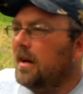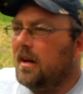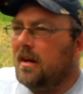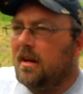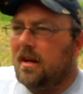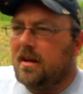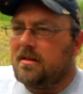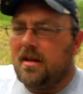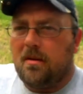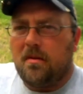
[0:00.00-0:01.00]
And then, like I
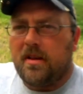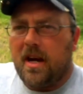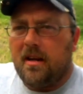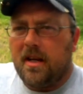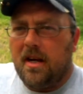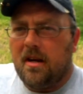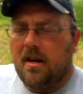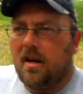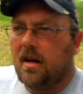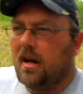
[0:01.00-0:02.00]
said, with Allie,
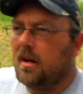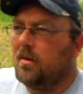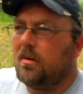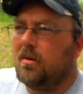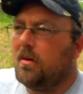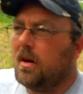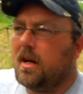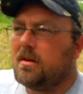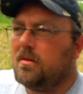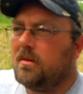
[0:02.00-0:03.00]
I don't know where
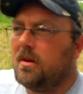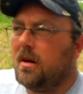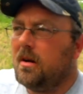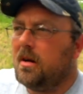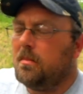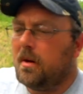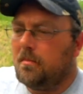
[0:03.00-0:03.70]
that's going to turn up.